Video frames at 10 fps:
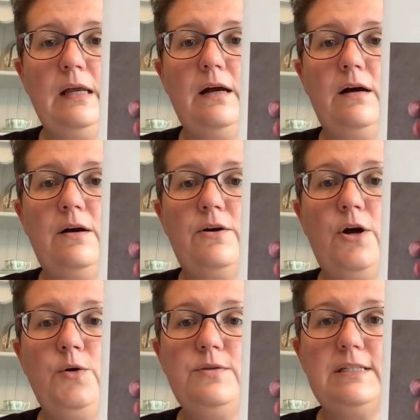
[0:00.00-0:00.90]
are
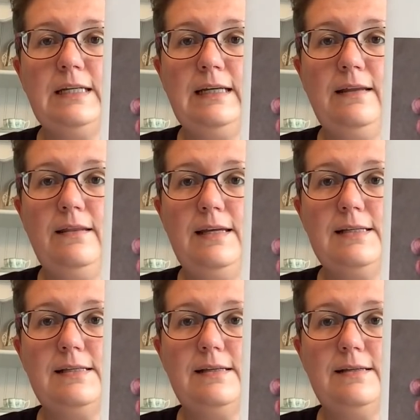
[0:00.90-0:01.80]
hosting
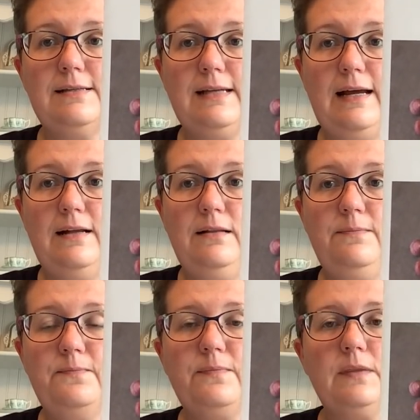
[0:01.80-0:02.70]
this sale,
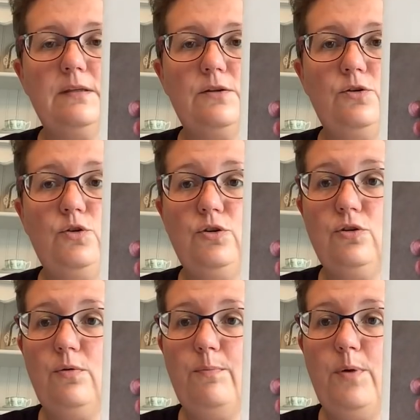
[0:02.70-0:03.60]
so you
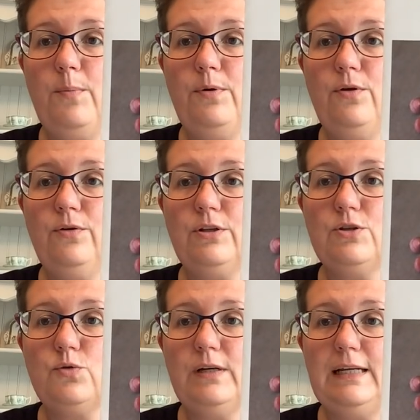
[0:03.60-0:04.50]
could pop along
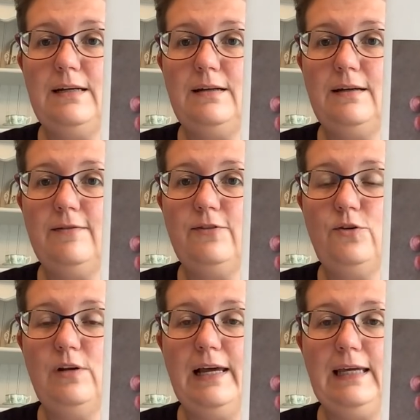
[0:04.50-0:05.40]
and join in if
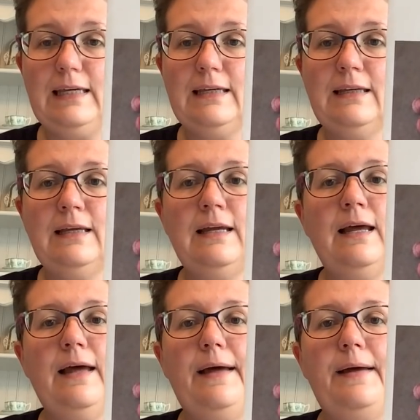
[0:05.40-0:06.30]
you like.
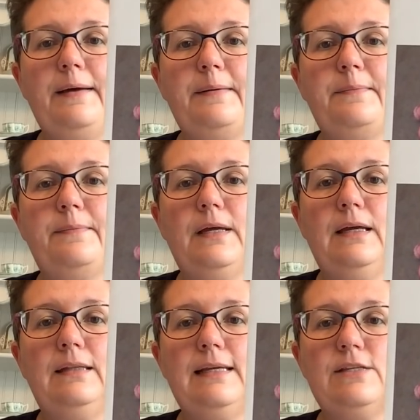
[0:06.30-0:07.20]
And
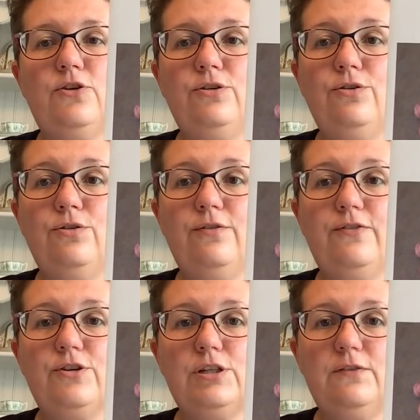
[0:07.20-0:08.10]
they started on the
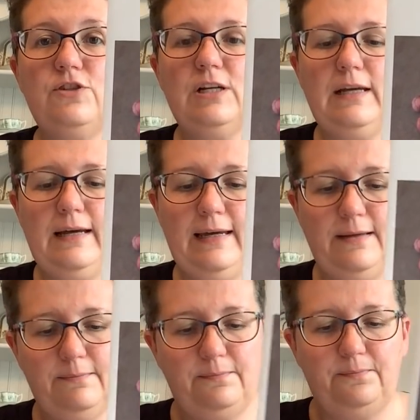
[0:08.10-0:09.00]
1st of July.
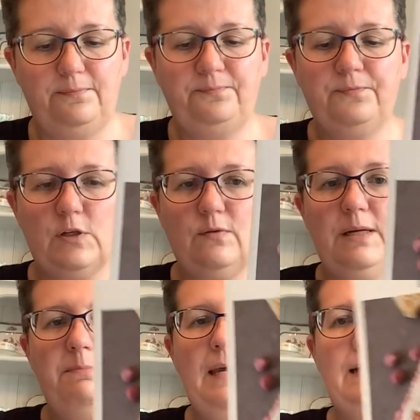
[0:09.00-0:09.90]
So I
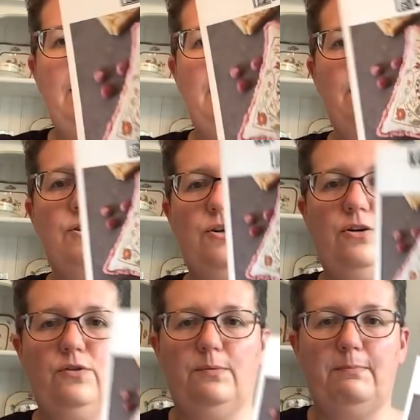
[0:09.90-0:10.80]
made a little
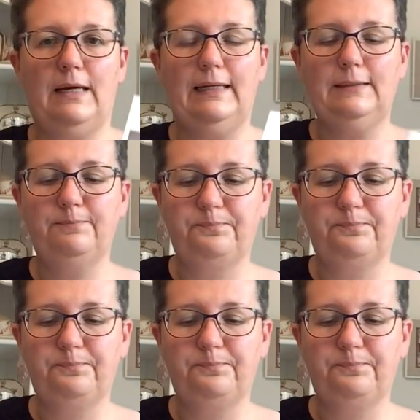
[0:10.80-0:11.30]
start on mine.